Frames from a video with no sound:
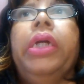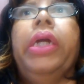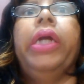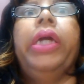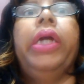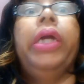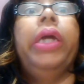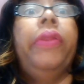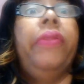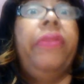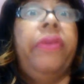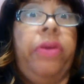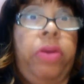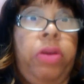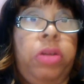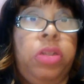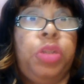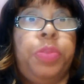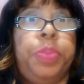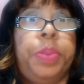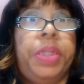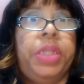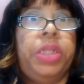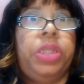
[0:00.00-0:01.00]
in her
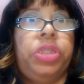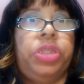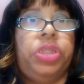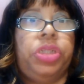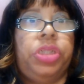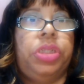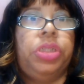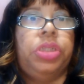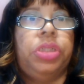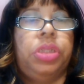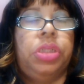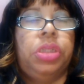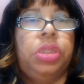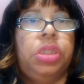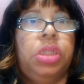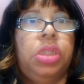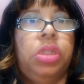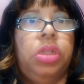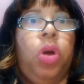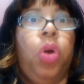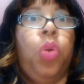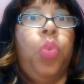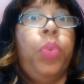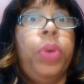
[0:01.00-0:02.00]
speech
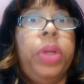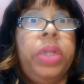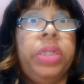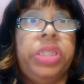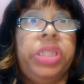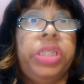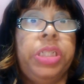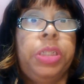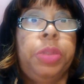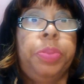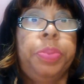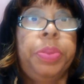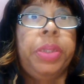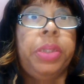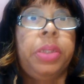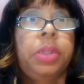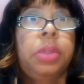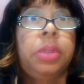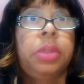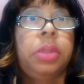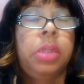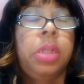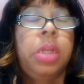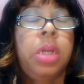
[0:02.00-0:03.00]
or when she
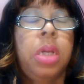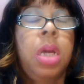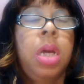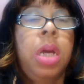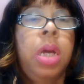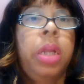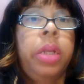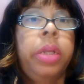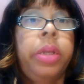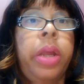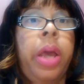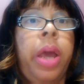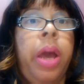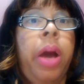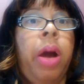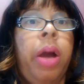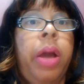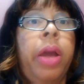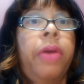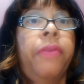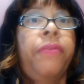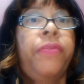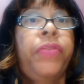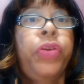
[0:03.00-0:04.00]
speaks. Now,
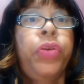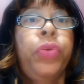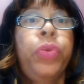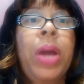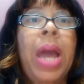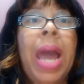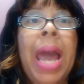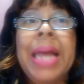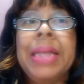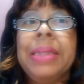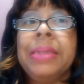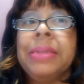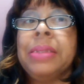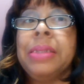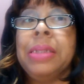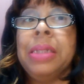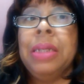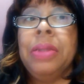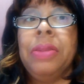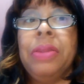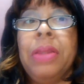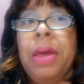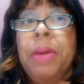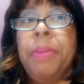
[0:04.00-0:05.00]
if you hadn't
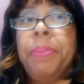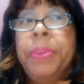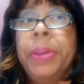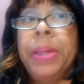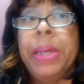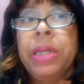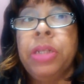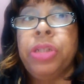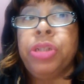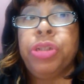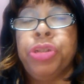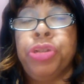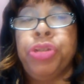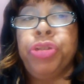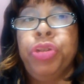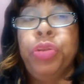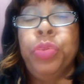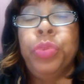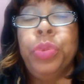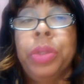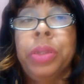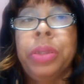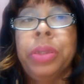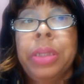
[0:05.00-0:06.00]
seen that picture,
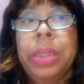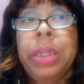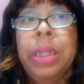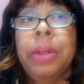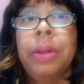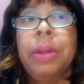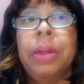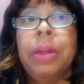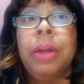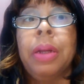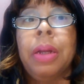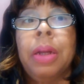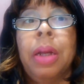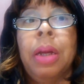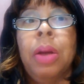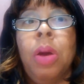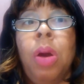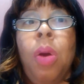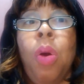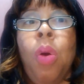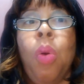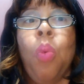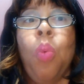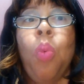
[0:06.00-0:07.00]
you would think,
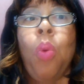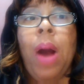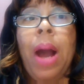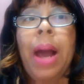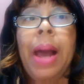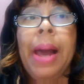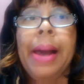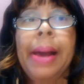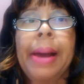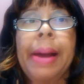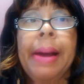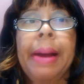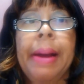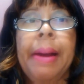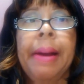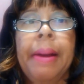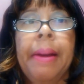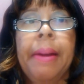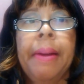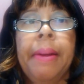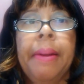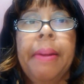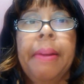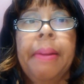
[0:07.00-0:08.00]

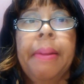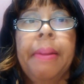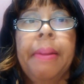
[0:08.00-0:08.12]
wow,